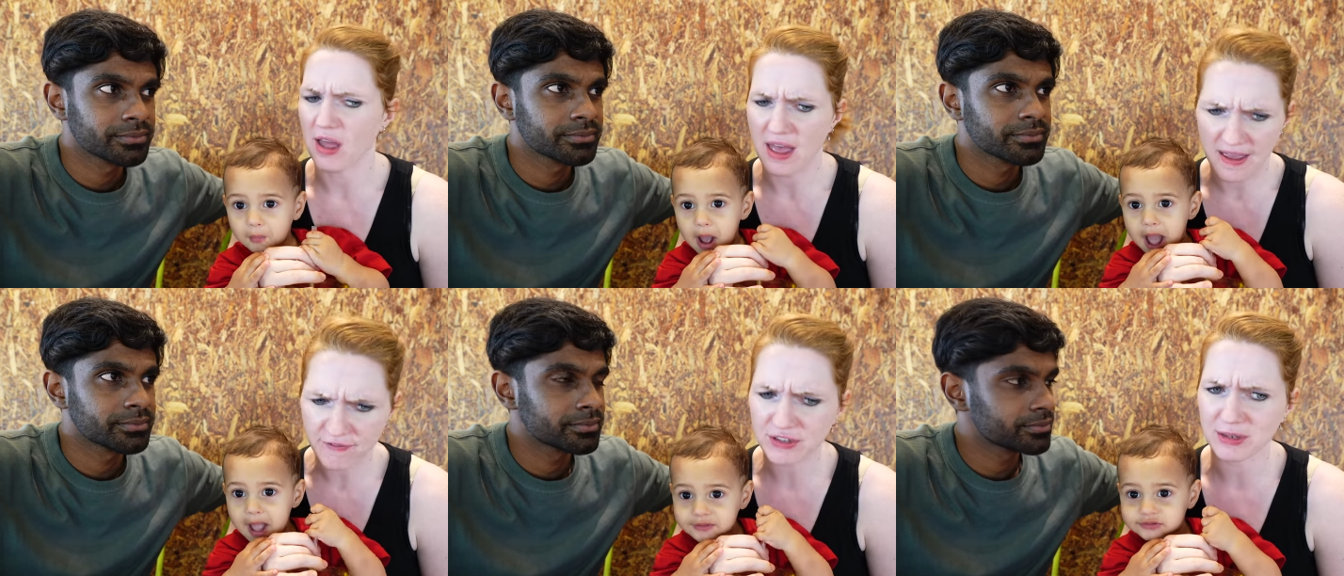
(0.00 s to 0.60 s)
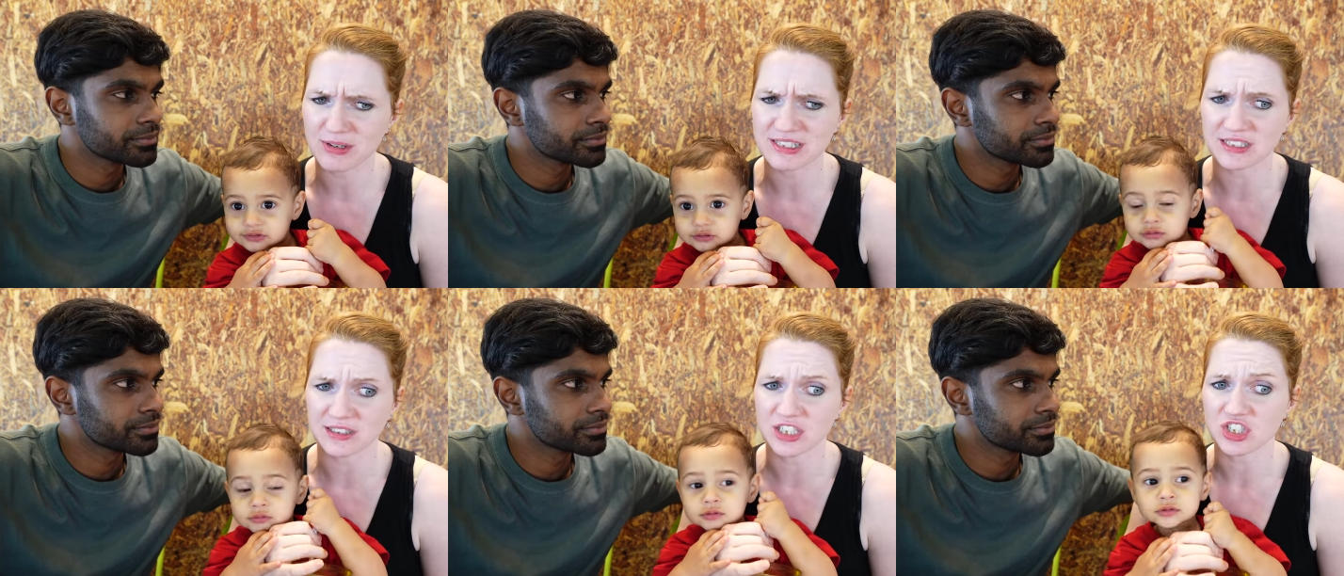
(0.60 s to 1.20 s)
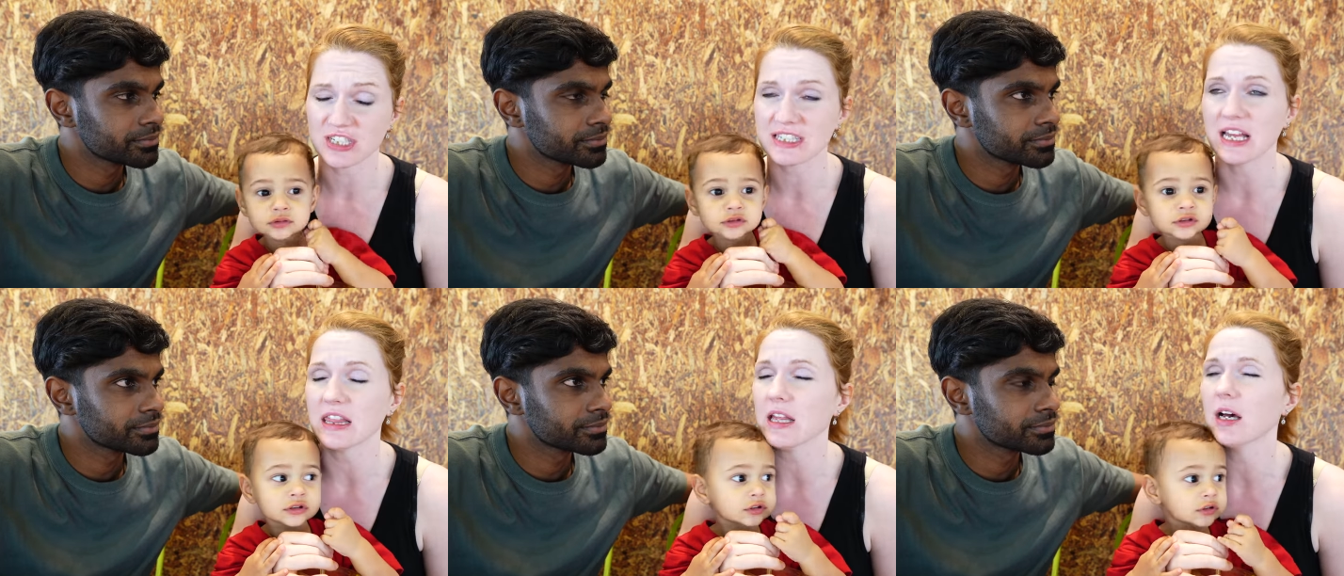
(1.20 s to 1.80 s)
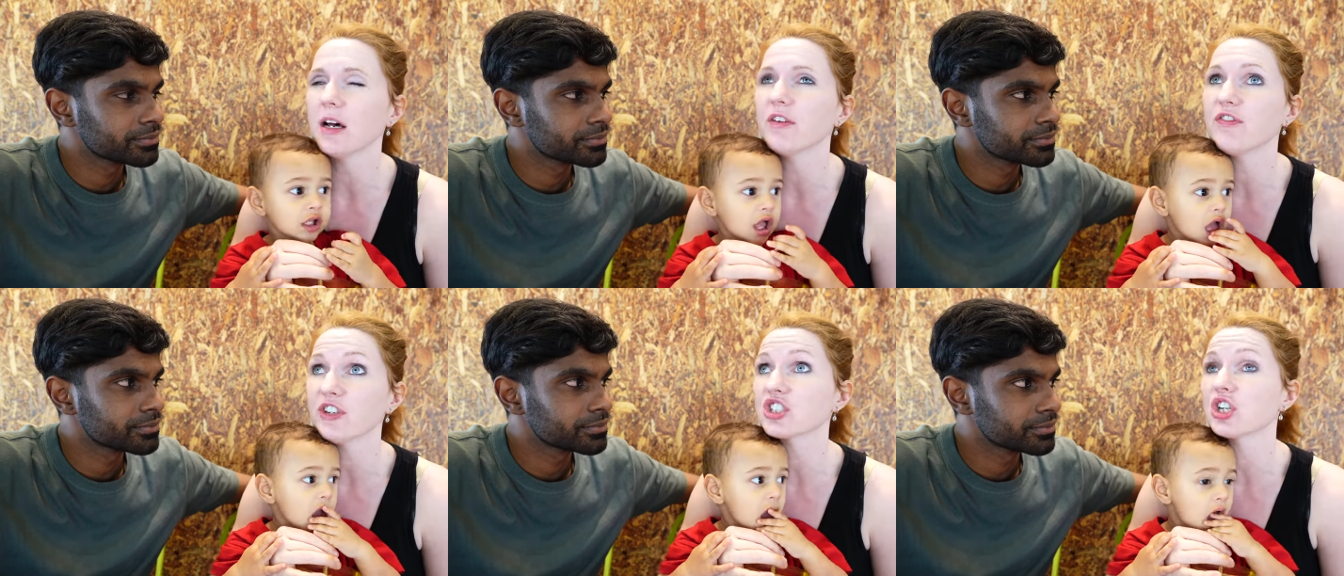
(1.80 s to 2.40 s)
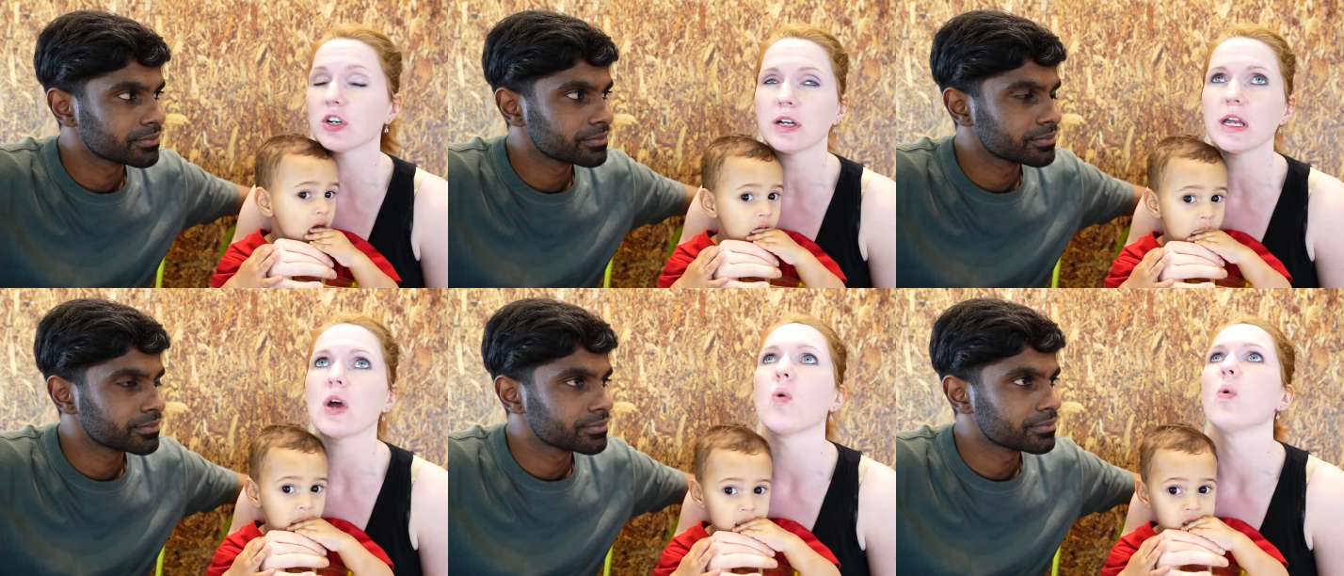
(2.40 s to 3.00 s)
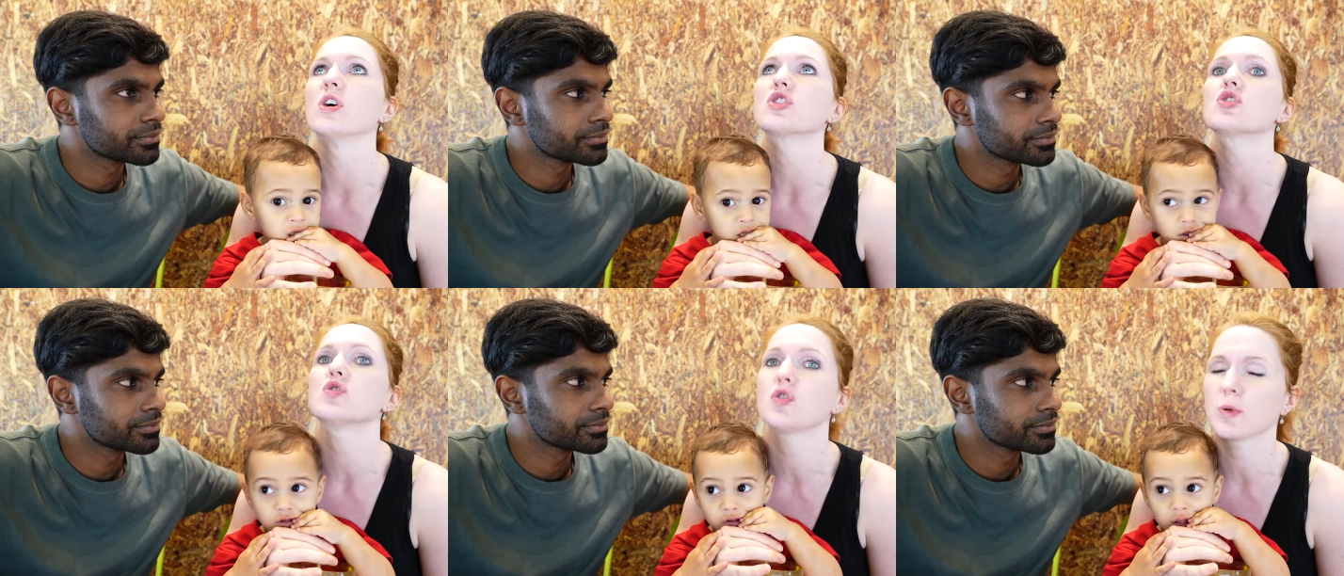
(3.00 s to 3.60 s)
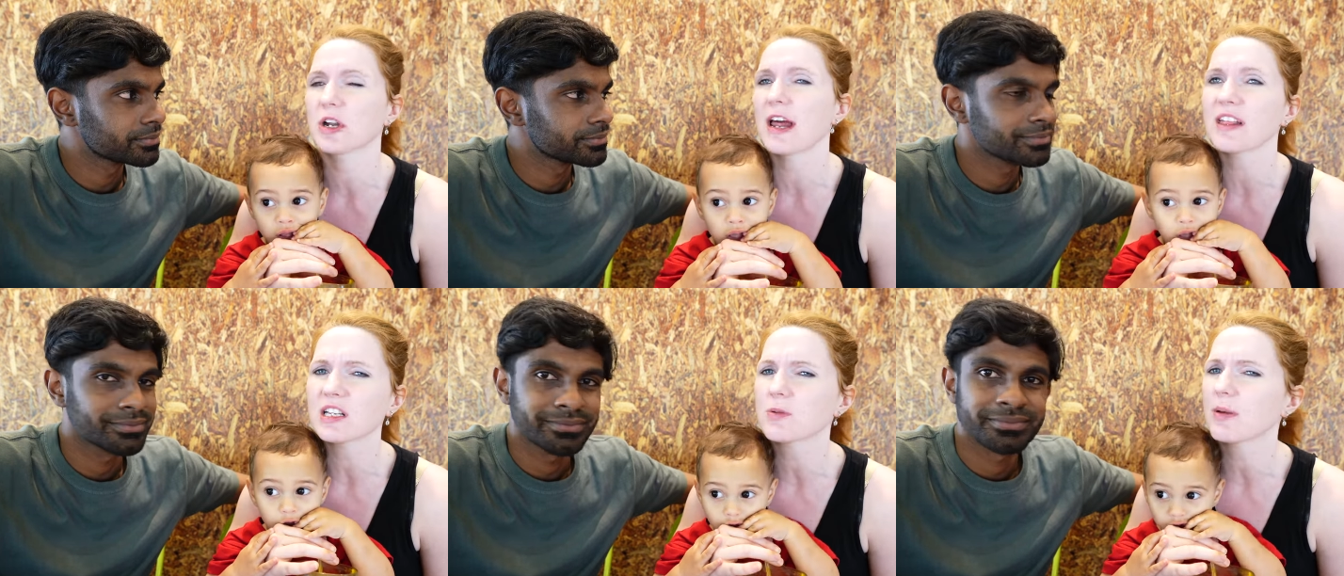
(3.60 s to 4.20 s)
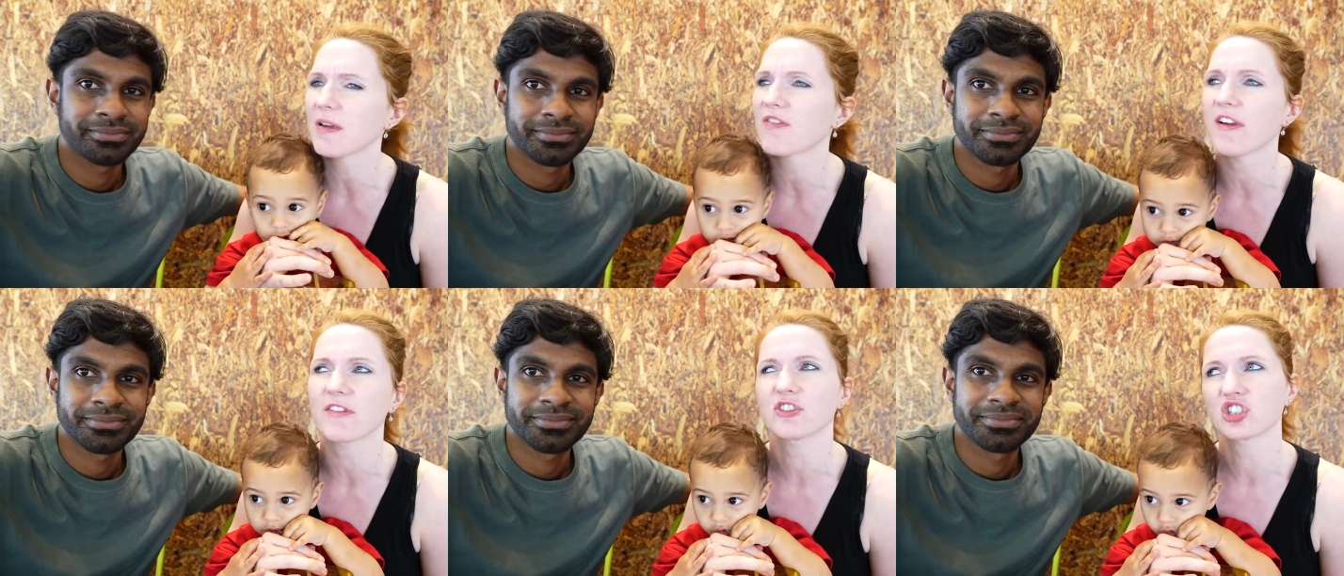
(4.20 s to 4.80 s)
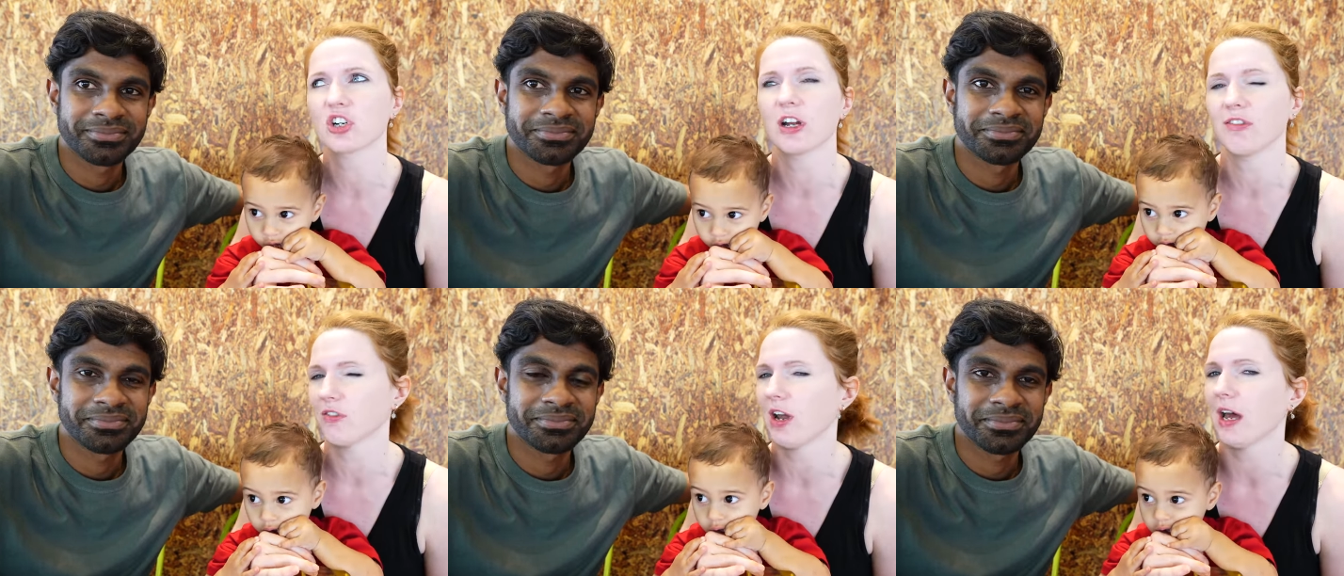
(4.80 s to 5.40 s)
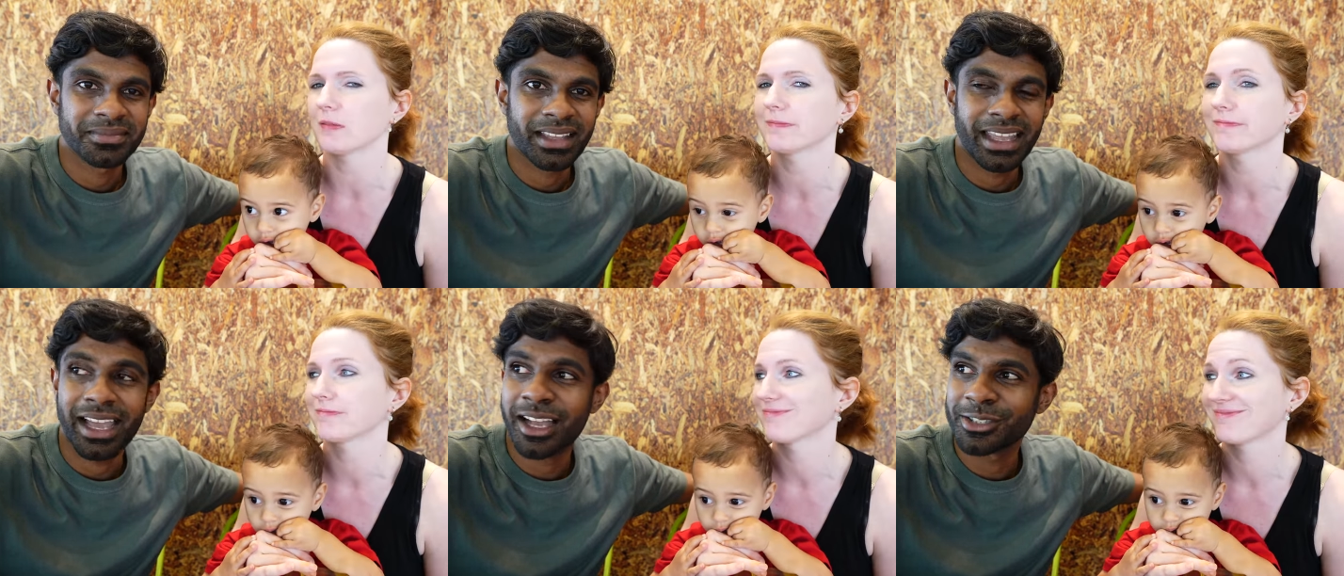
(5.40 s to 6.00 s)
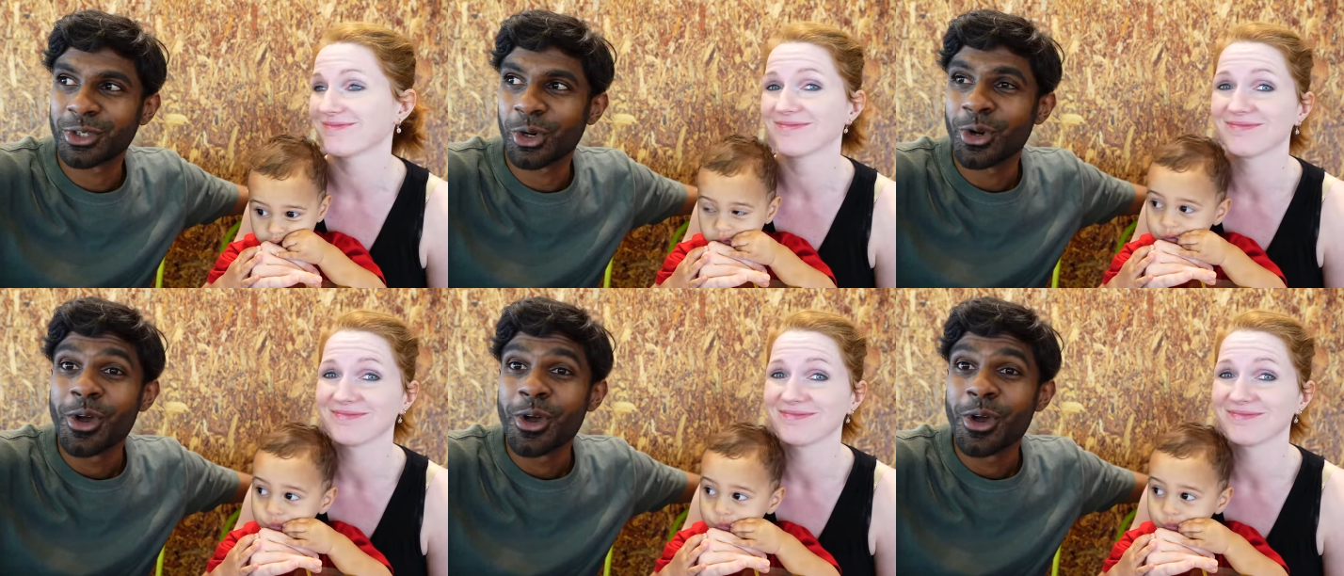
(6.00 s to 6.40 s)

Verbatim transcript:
Speaker 1: everything was delicious, and the fish curry was super good. I think that's probably my favorite fish curry I've ever had. Yeah, so